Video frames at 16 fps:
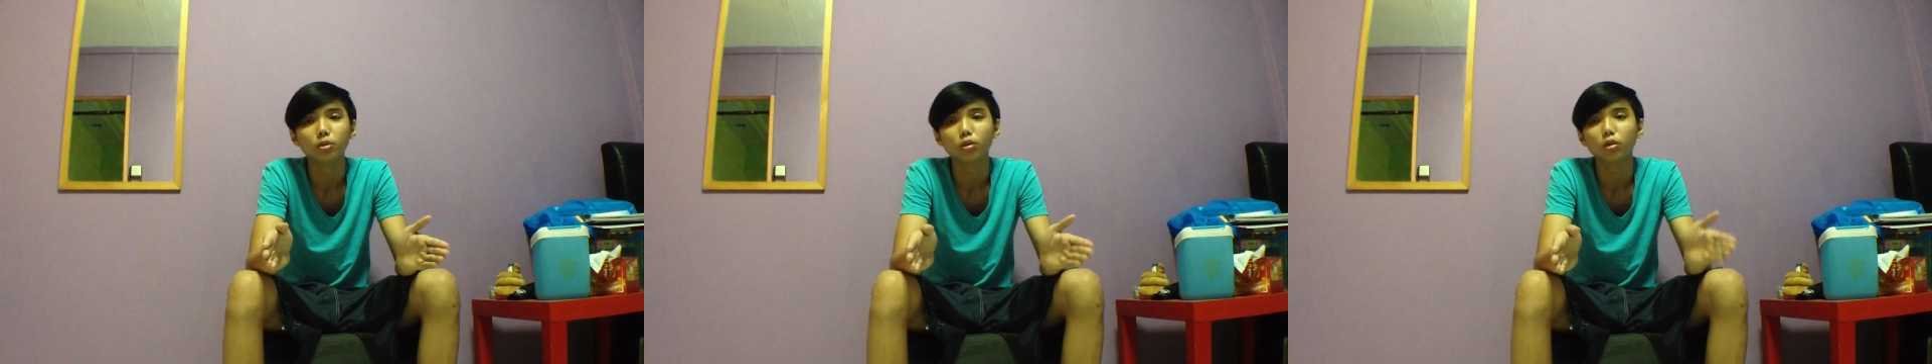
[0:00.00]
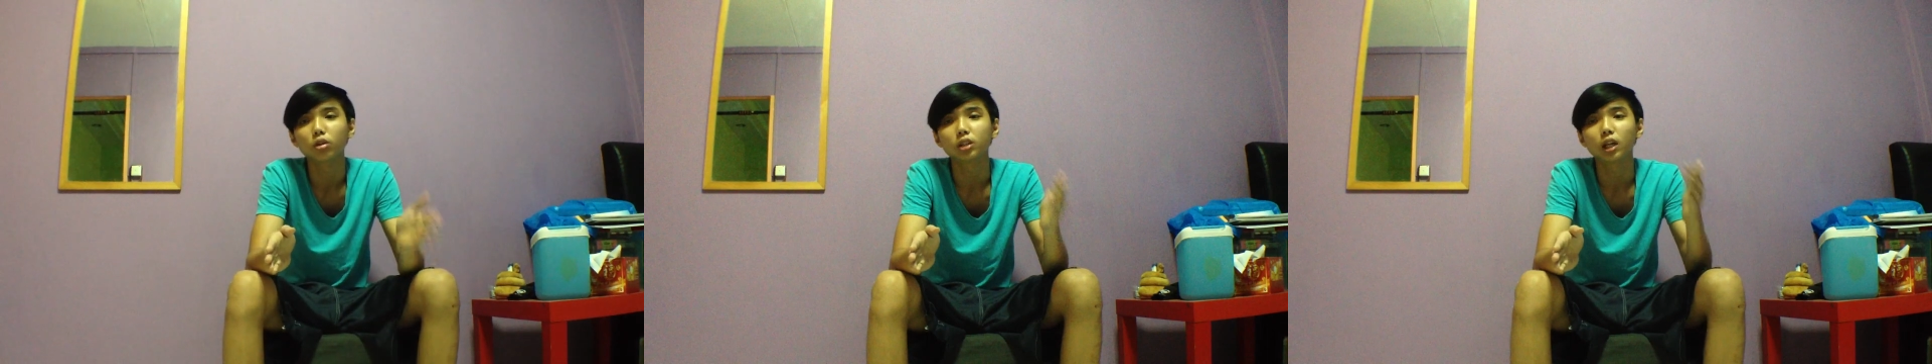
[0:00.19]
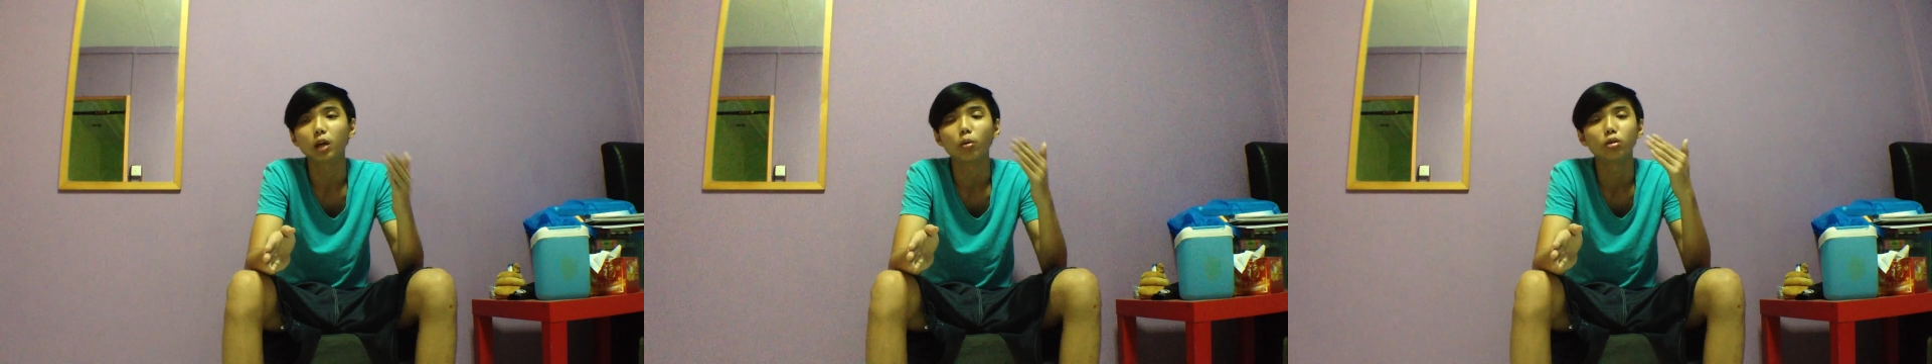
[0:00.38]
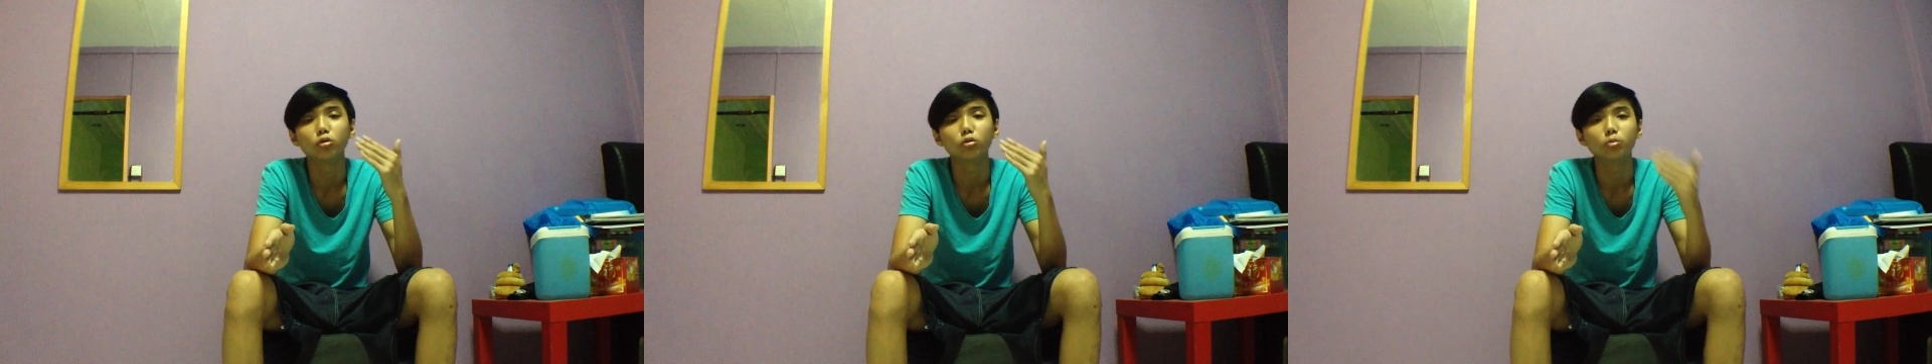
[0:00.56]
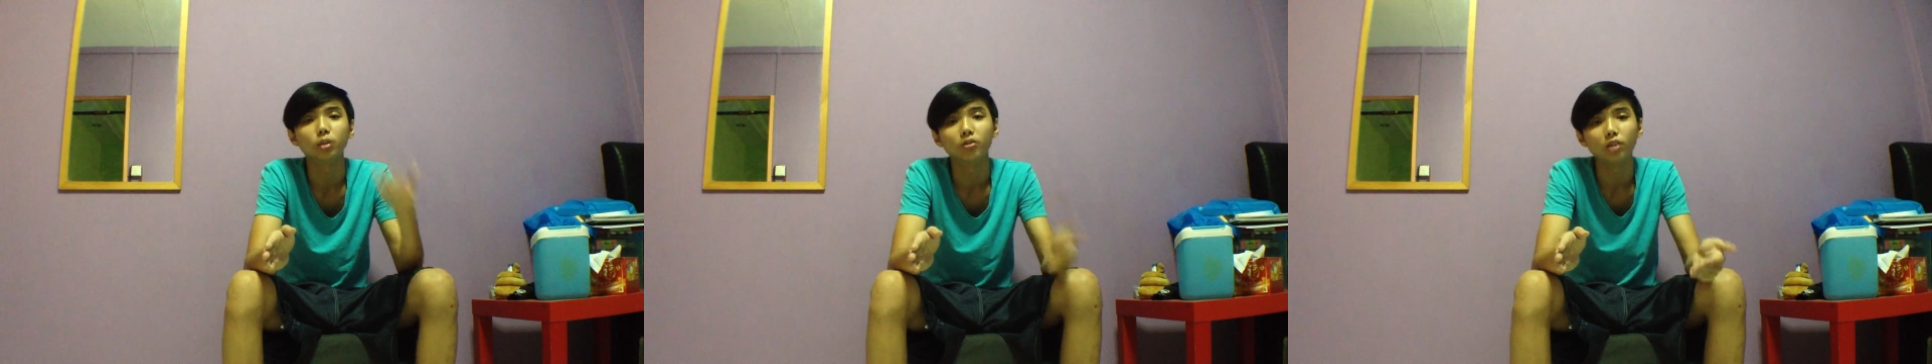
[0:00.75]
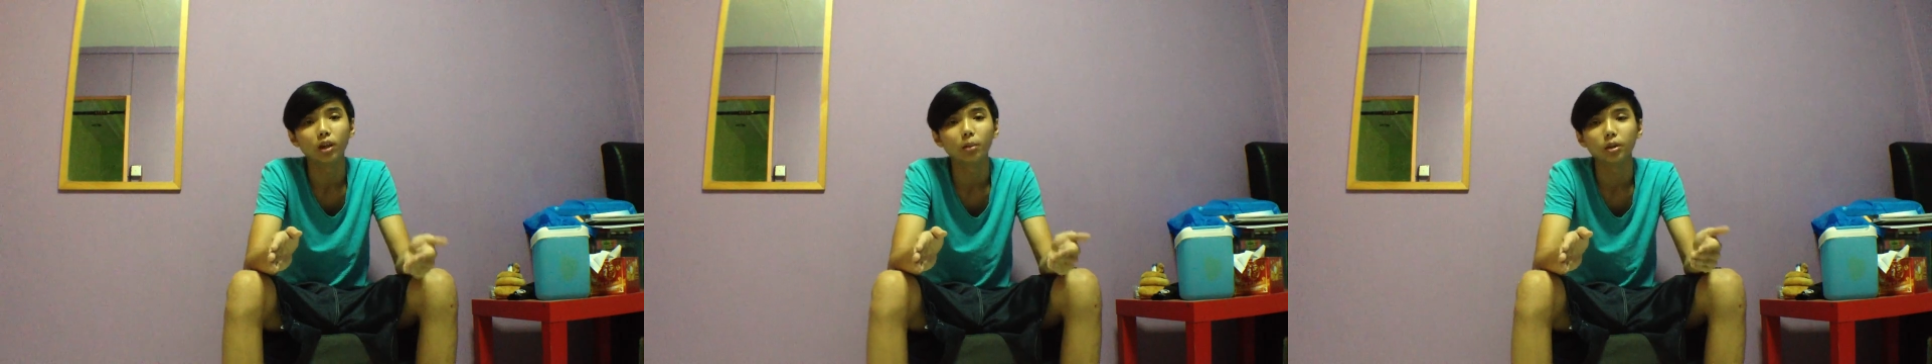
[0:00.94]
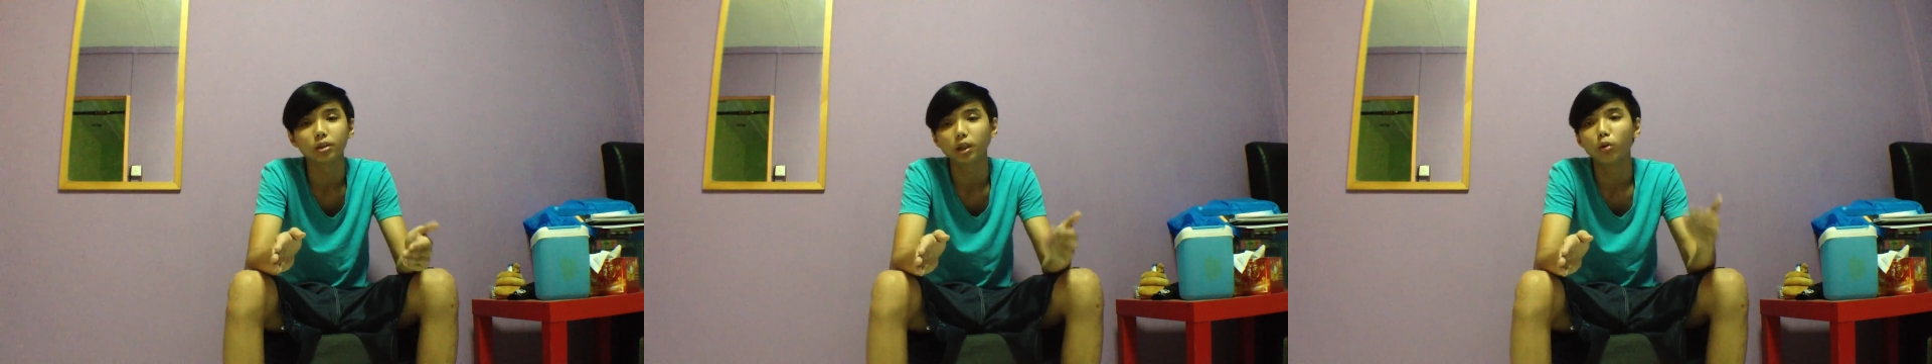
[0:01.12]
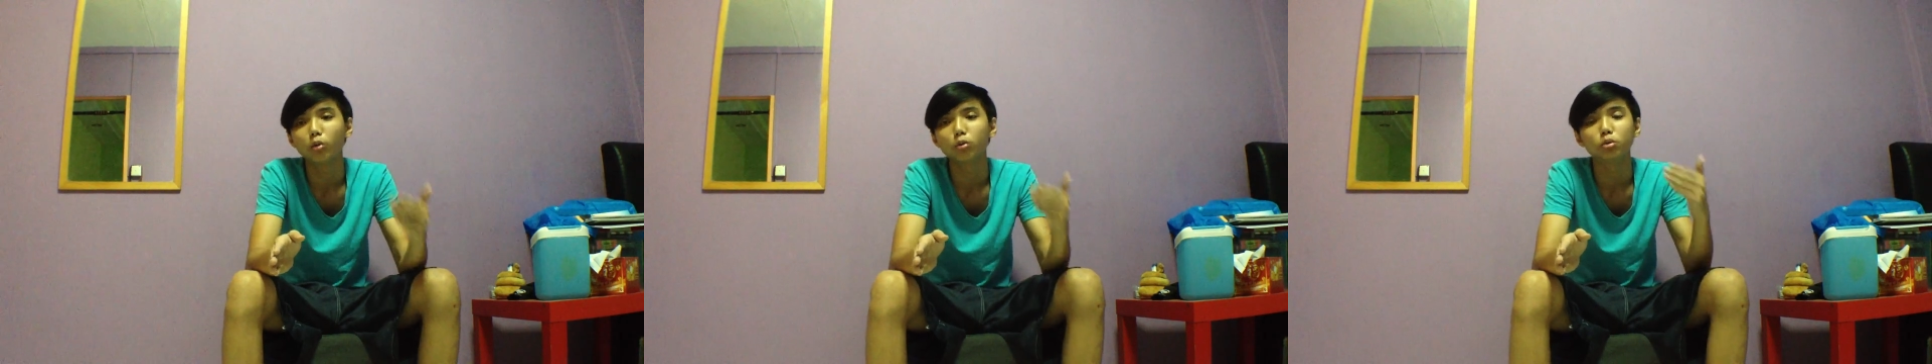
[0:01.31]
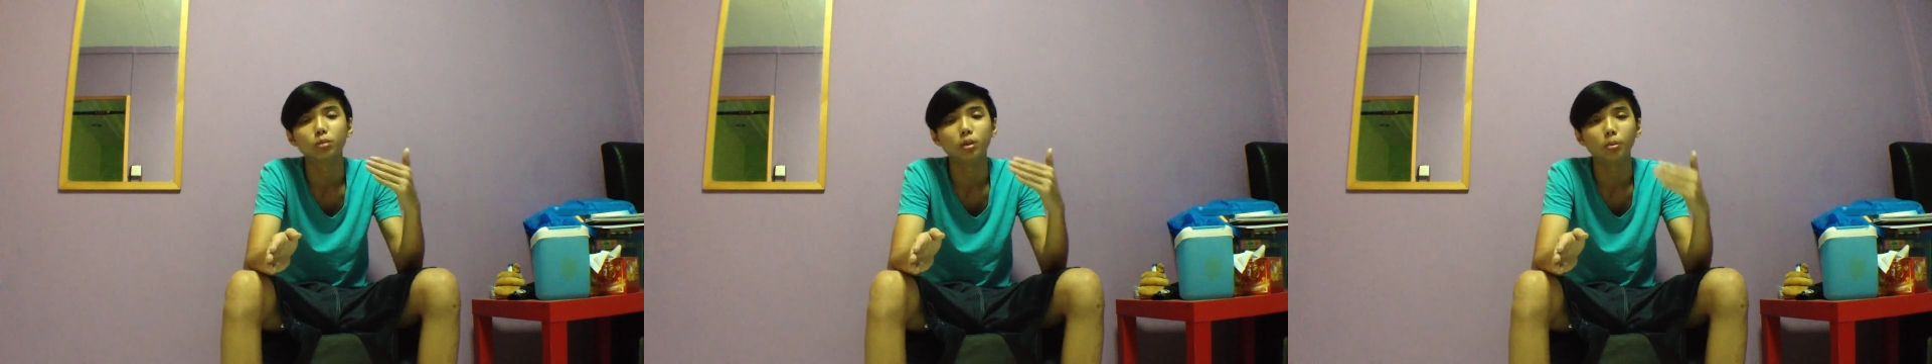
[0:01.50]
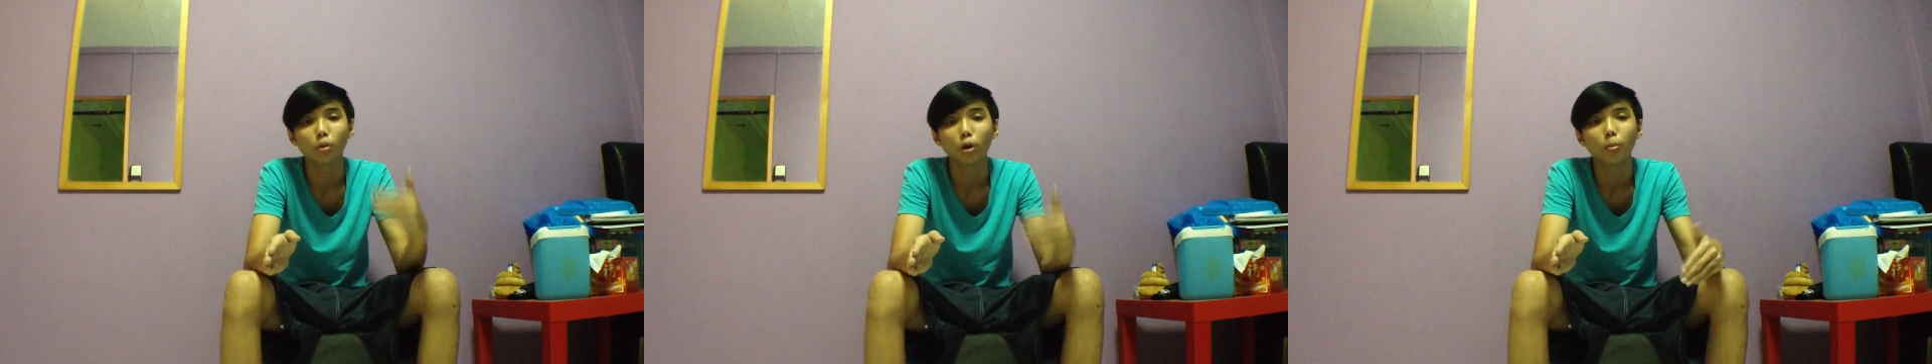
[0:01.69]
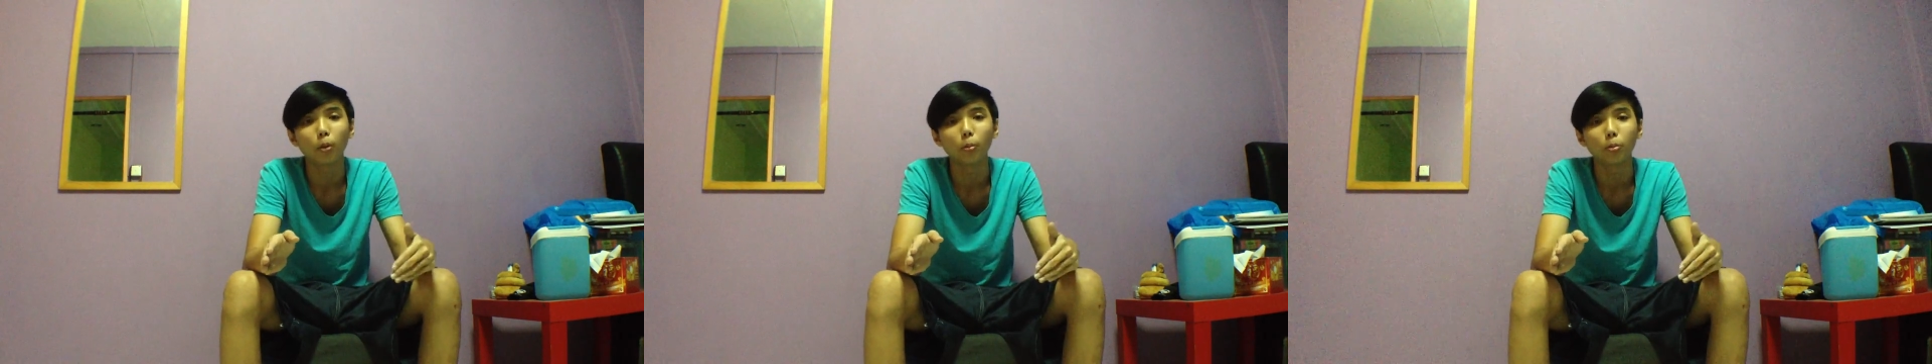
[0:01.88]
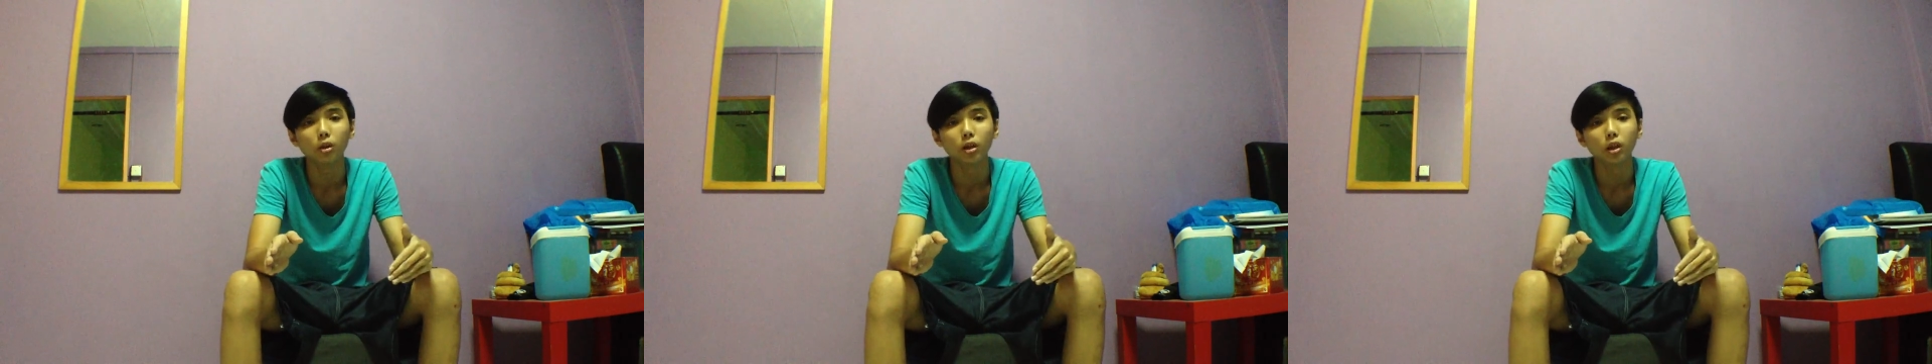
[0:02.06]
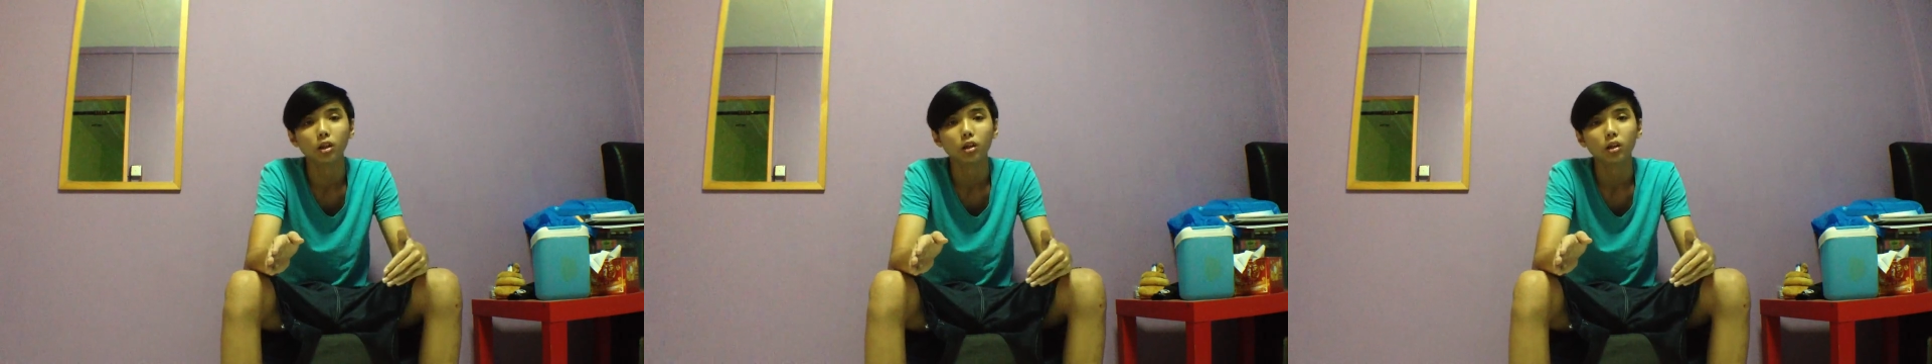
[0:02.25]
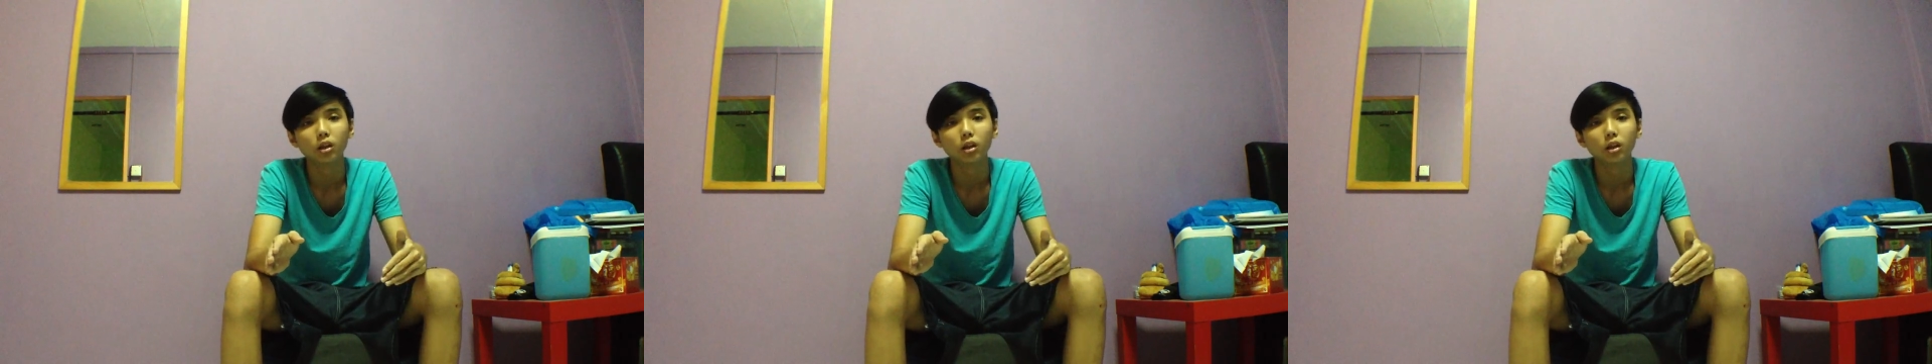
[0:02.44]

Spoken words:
because I want to be famous, I want to be more popular.